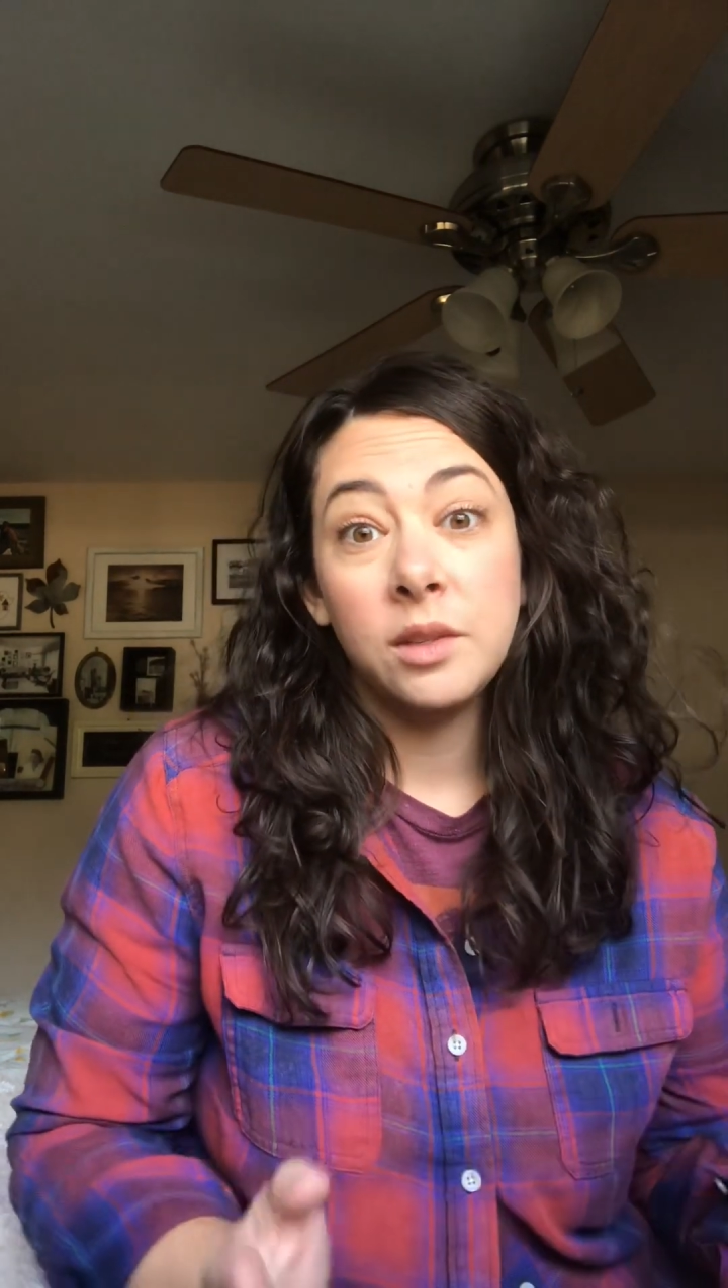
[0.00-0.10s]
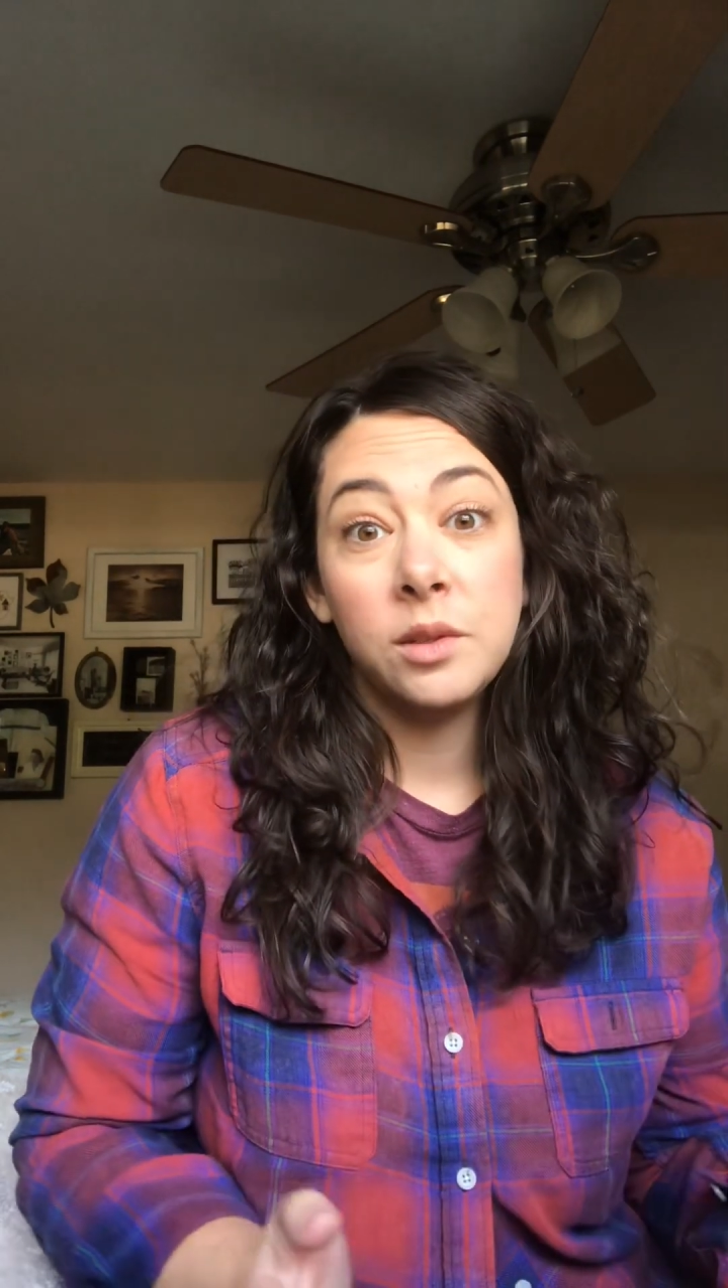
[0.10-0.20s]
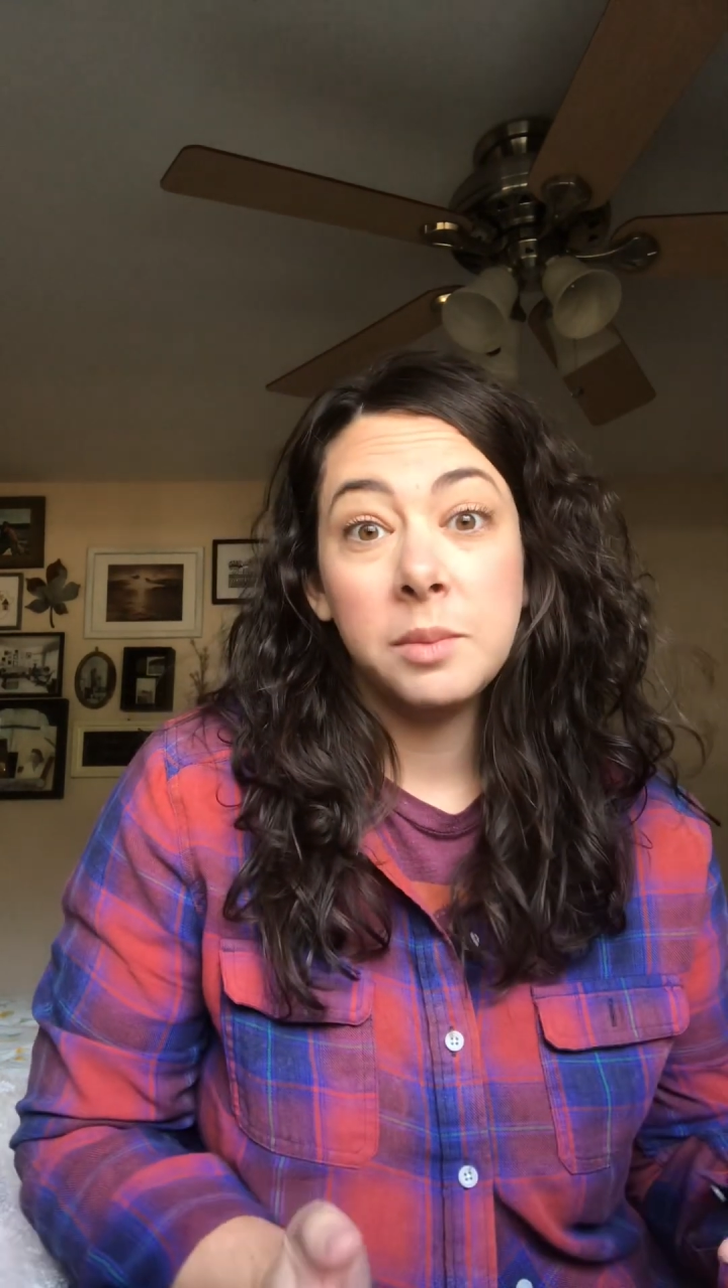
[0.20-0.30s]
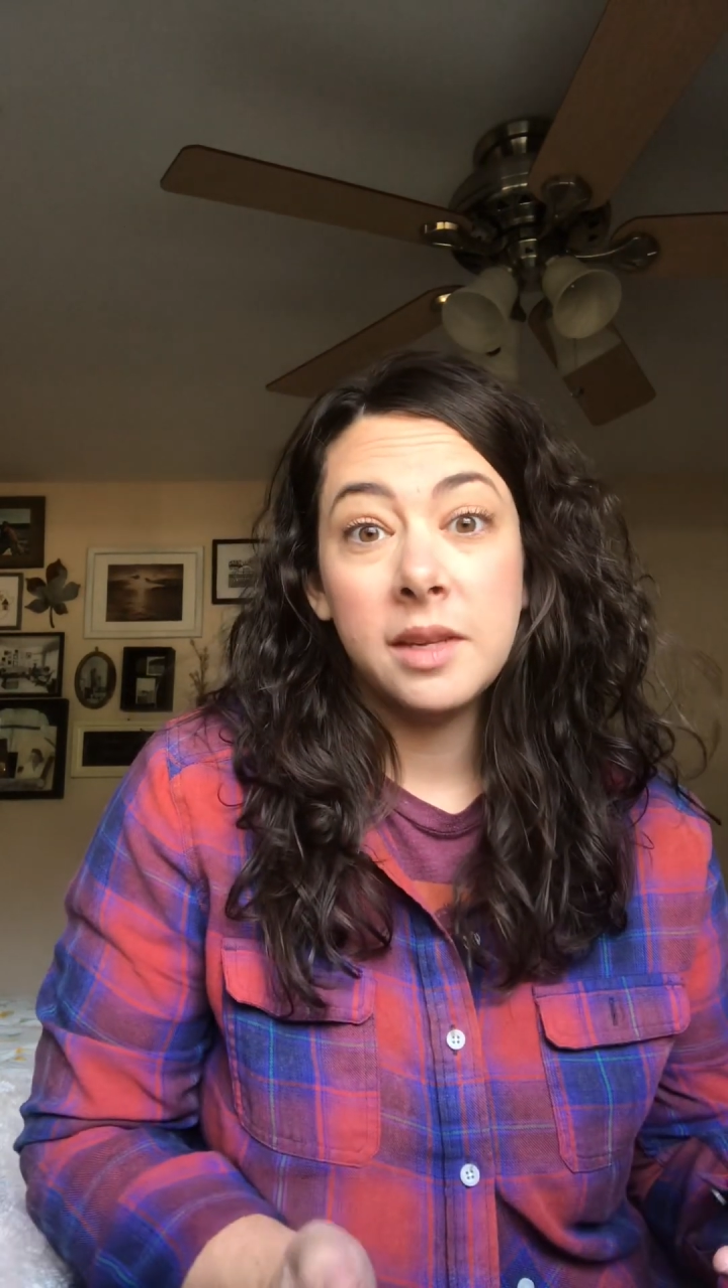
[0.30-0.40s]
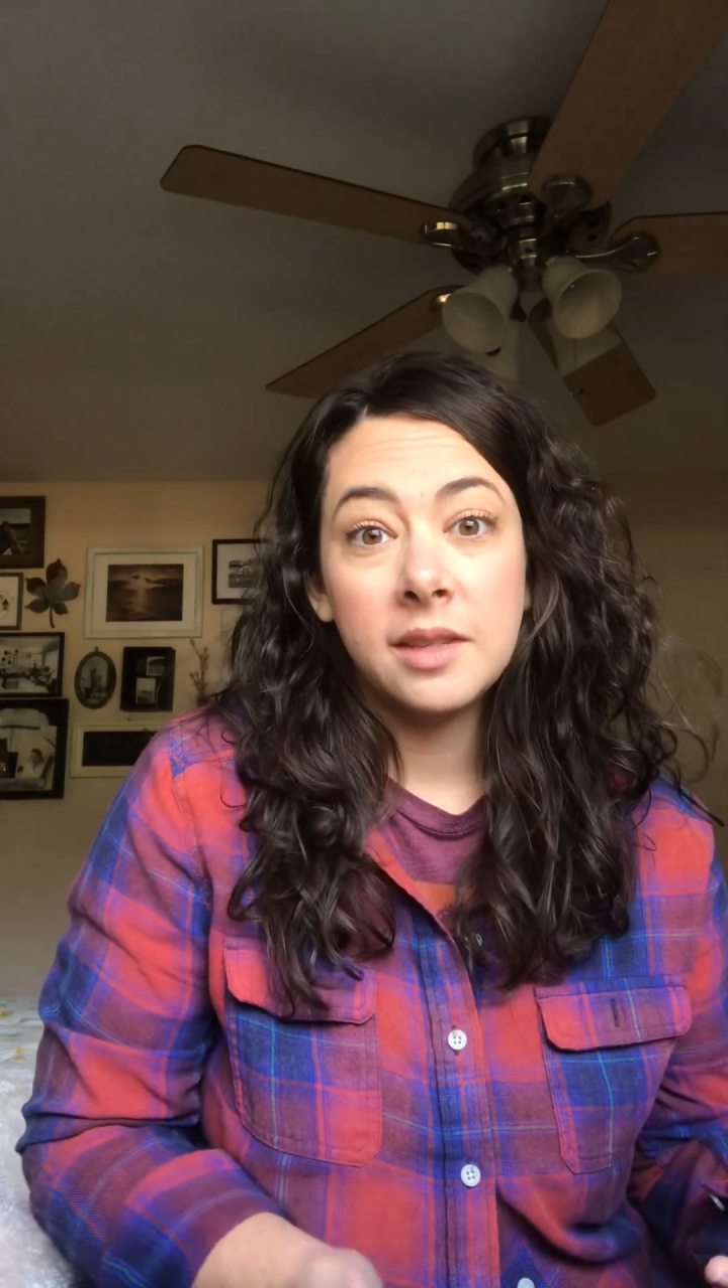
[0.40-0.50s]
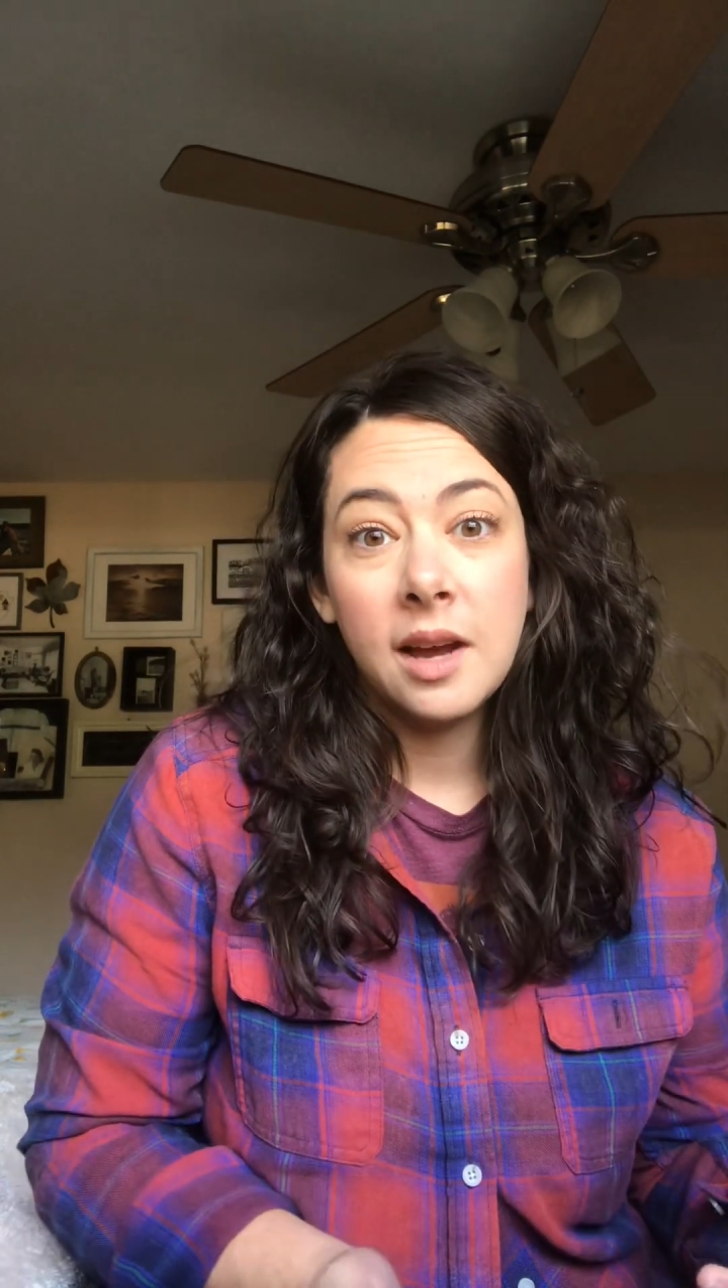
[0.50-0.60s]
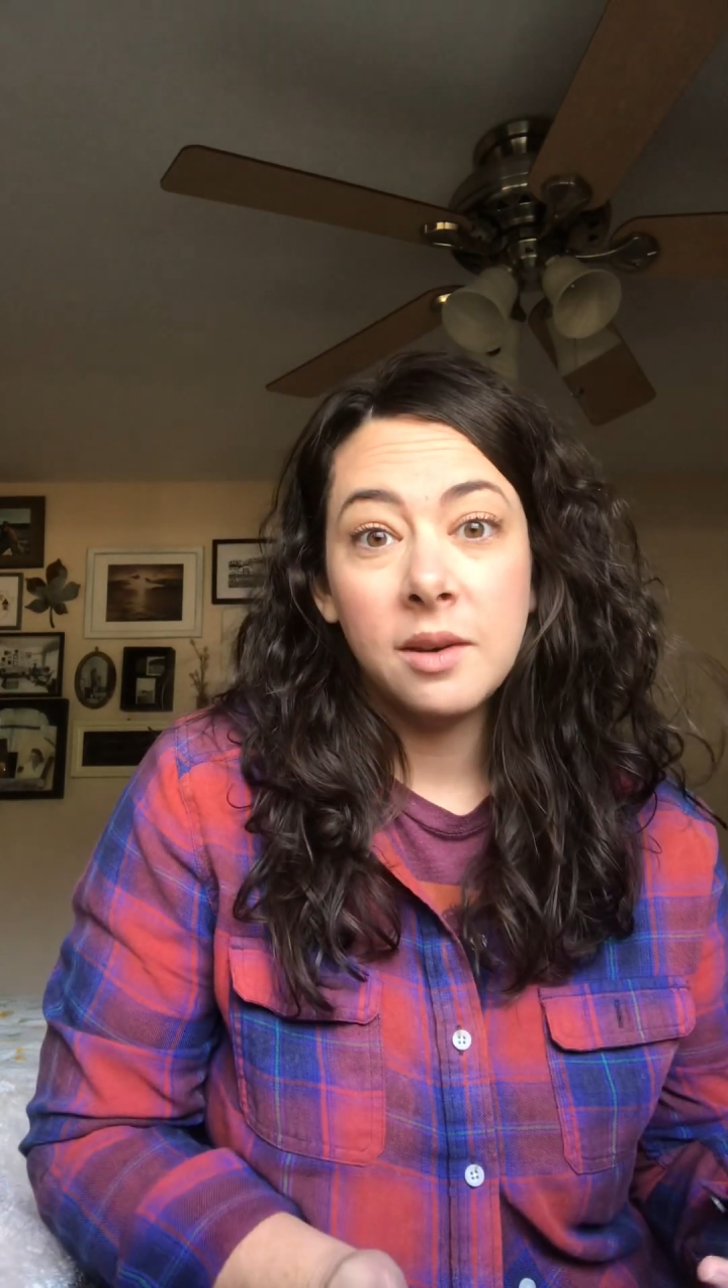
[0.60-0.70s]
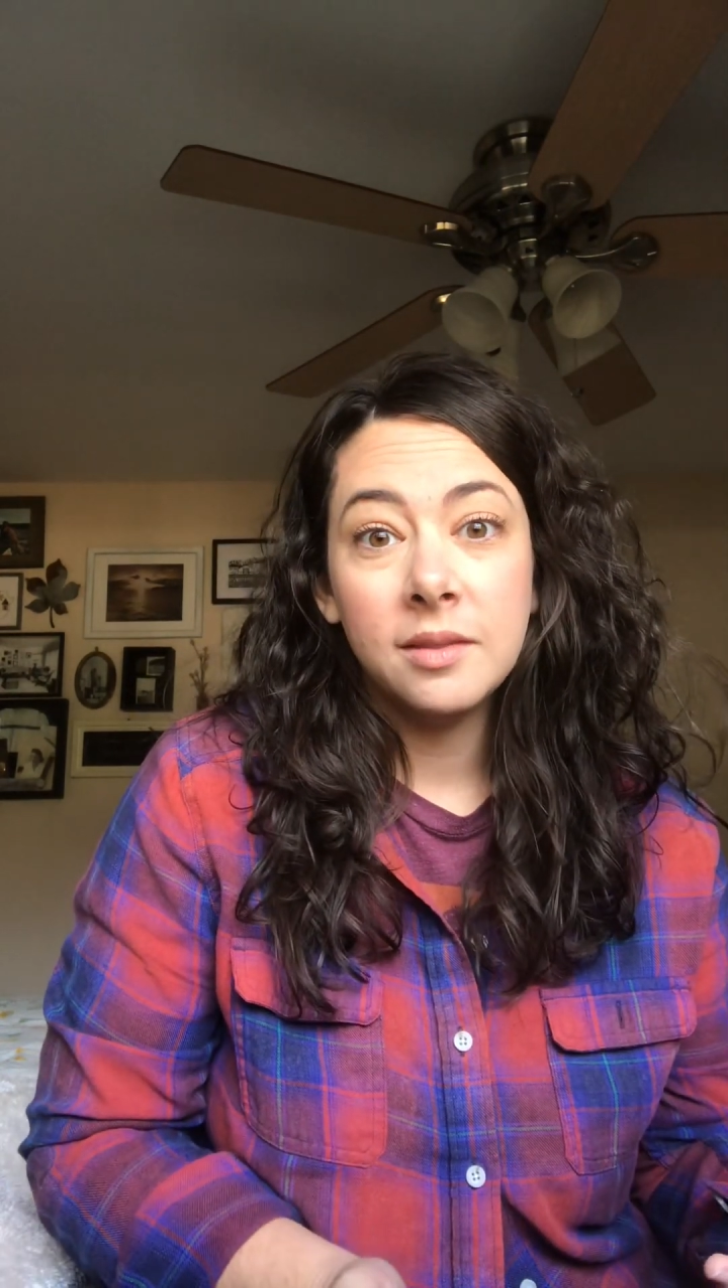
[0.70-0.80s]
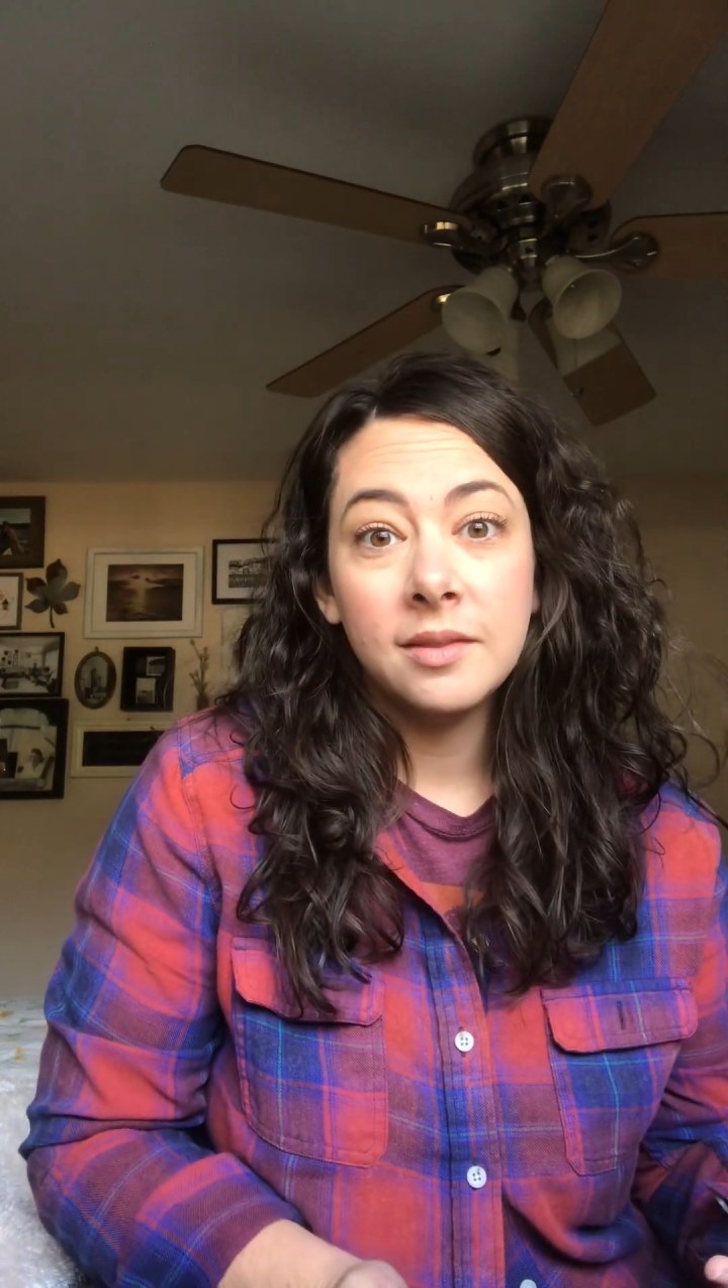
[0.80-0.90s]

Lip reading: spaced out